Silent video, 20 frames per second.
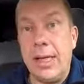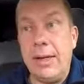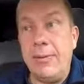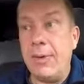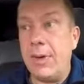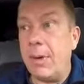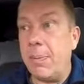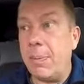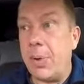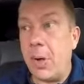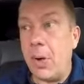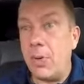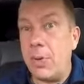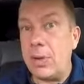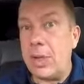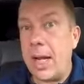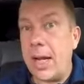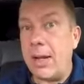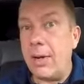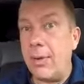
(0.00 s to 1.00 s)
Even the
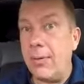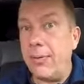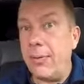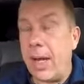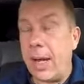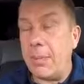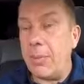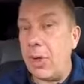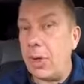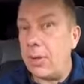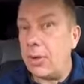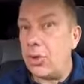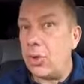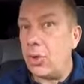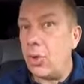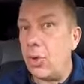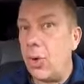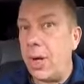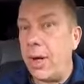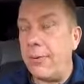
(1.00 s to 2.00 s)
Polestar, I'm not
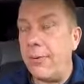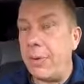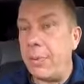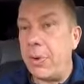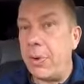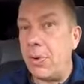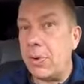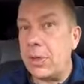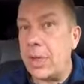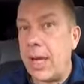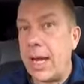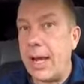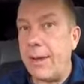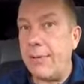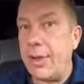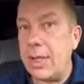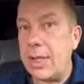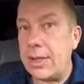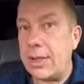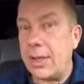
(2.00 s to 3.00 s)
sure if the Polestar
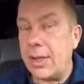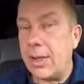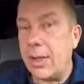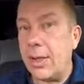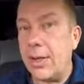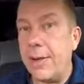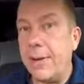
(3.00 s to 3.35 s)
have this